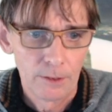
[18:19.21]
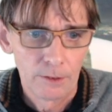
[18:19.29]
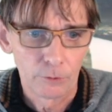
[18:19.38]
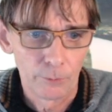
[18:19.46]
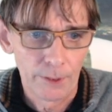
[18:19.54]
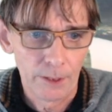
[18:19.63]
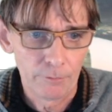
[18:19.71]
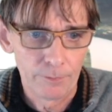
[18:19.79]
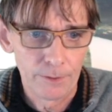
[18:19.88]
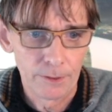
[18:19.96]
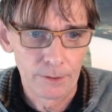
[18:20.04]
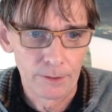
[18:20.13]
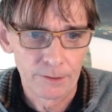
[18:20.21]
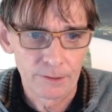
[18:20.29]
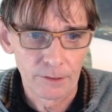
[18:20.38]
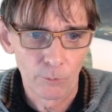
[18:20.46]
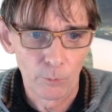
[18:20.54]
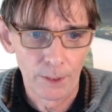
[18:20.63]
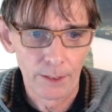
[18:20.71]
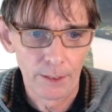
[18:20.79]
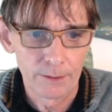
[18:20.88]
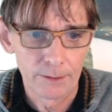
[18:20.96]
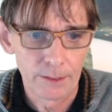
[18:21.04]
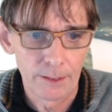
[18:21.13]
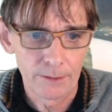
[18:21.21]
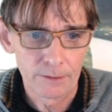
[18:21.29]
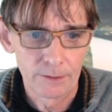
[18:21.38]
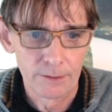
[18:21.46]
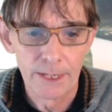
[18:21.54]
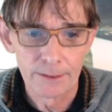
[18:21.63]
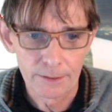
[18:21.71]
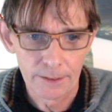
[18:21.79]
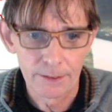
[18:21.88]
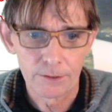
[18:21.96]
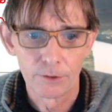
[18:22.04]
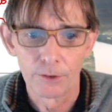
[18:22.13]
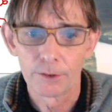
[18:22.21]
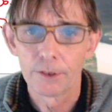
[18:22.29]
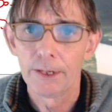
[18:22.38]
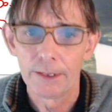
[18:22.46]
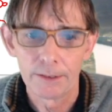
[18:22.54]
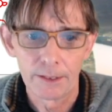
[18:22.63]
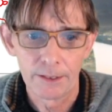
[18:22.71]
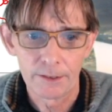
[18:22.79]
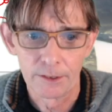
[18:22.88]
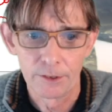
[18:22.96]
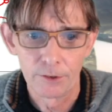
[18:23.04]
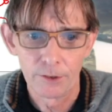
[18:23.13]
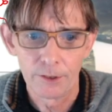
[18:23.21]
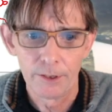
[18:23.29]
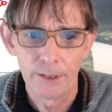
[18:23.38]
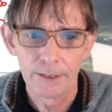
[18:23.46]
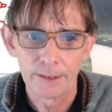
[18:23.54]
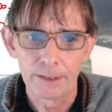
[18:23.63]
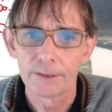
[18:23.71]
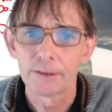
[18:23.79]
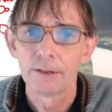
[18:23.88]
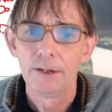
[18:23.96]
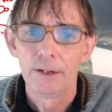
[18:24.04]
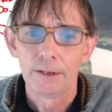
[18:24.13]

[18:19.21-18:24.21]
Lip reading: So we have here this one AND gate, NAND gate, another NAND gate, and another NAND gate.